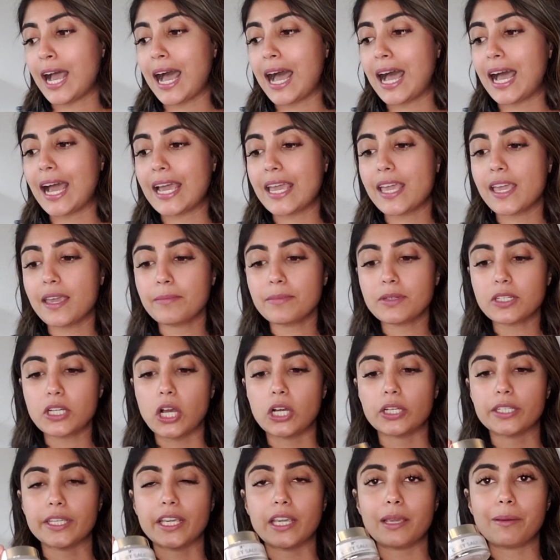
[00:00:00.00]
I am
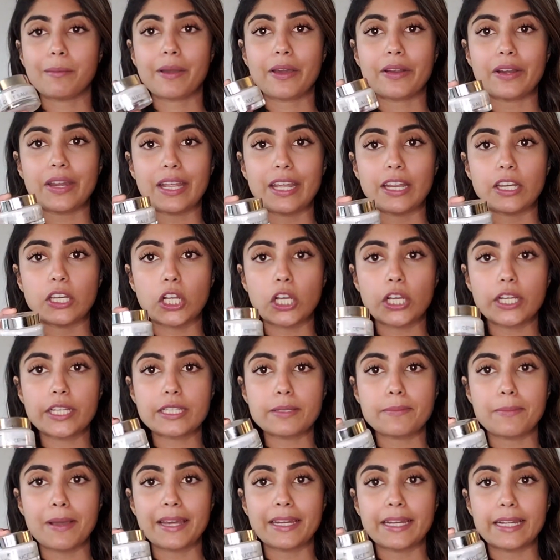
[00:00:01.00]
talking about It
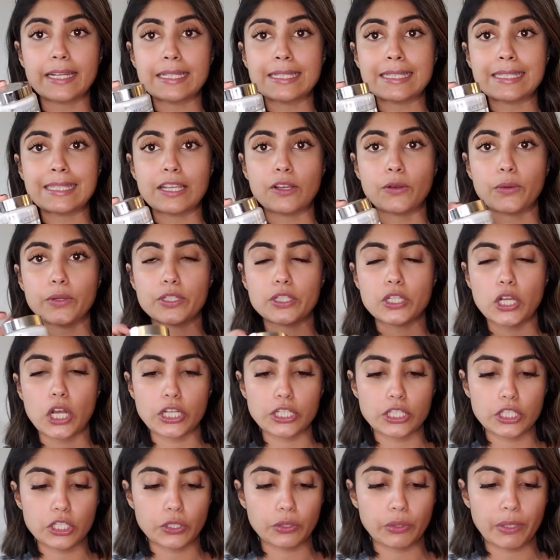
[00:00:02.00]
Cosmetics Secret
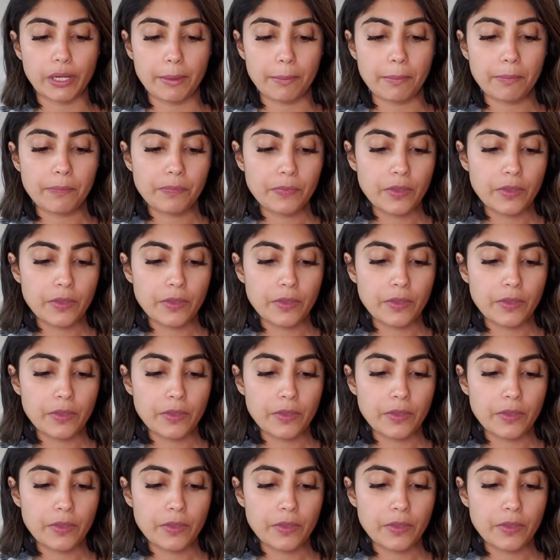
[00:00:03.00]
Sauce Cream.